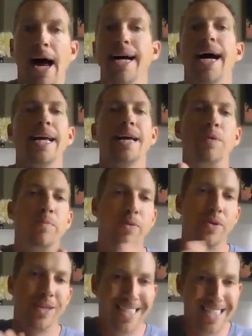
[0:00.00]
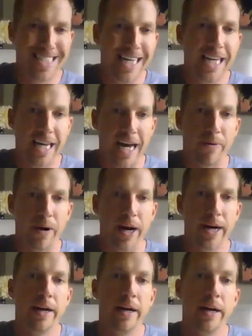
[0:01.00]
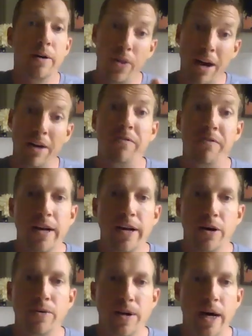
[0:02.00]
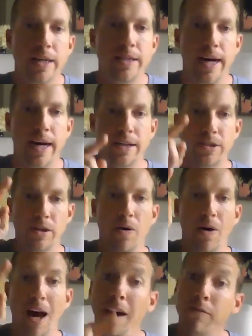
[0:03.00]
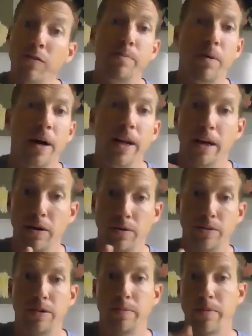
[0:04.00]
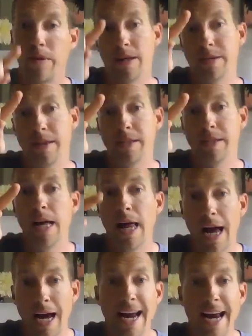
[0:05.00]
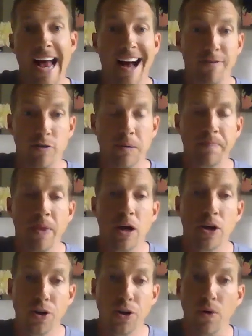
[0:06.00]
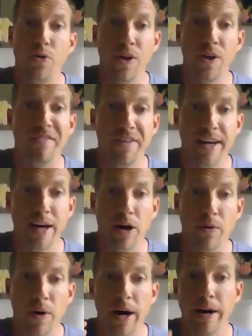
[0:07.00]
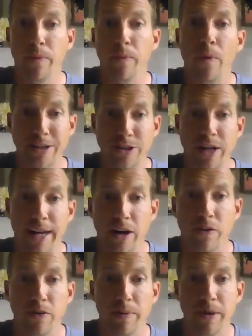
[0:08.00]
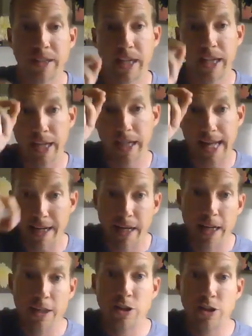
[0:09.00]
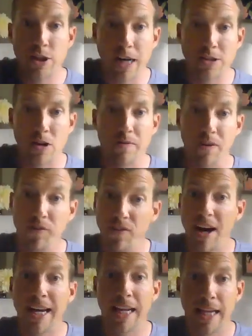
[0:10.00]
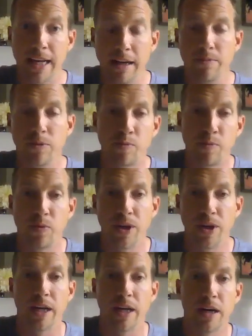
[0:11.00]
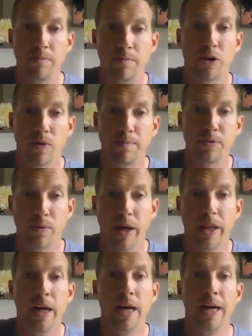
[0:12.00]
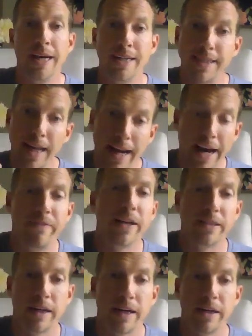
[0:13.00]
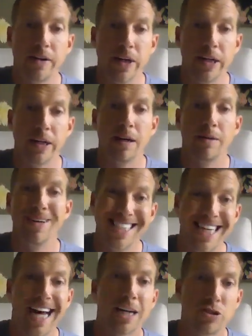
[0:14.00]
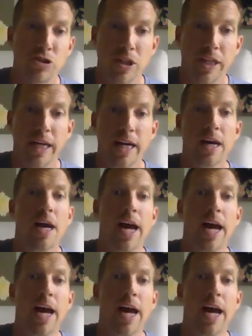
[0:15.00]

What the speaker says: You got to get people to see that, right? Well, that video does that. So everybody that goes through the process, I have them go through that video, right, and watch that interview because I think that checks off the second thing that most people need to come to grips with, that having a secondary income is actually